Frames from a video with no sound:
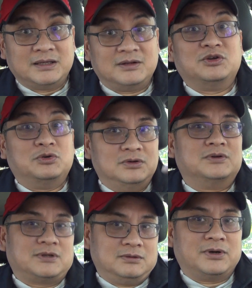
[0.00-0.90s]
You know,
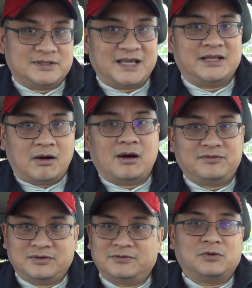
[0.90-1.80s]
you can send the
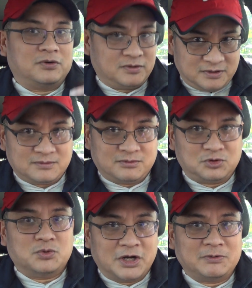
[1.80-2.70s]
offer for
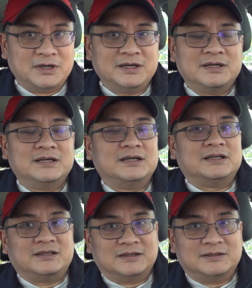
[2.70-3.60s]
$200,
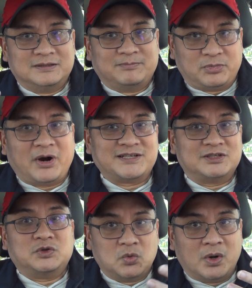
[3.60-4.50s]
the price
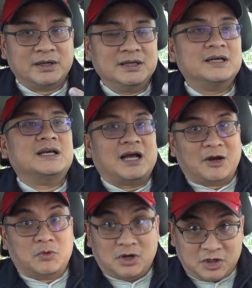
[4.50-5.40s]
that you want.
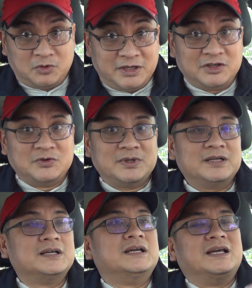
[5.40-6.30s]
I will agree to
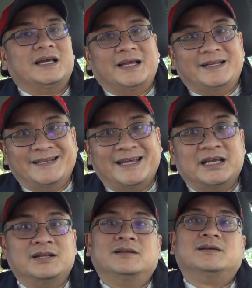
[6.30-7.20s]
it, and
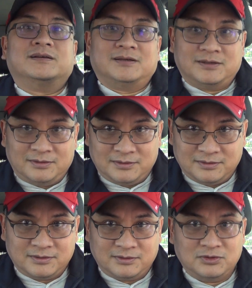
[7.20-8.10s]
then
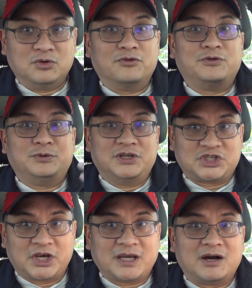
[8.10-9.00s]
you go through the
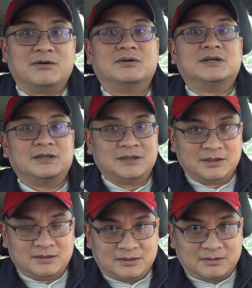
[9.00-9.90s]
checkout
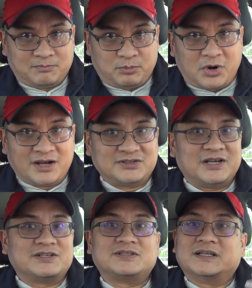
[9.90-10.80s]

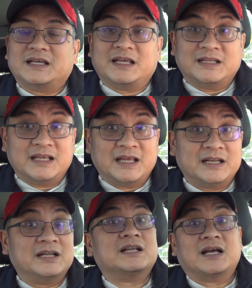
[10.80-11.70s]
process, and
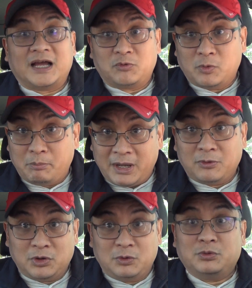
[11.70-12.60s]
then I will
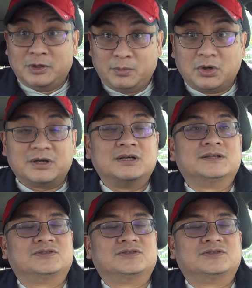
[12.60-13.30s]
mail you the book.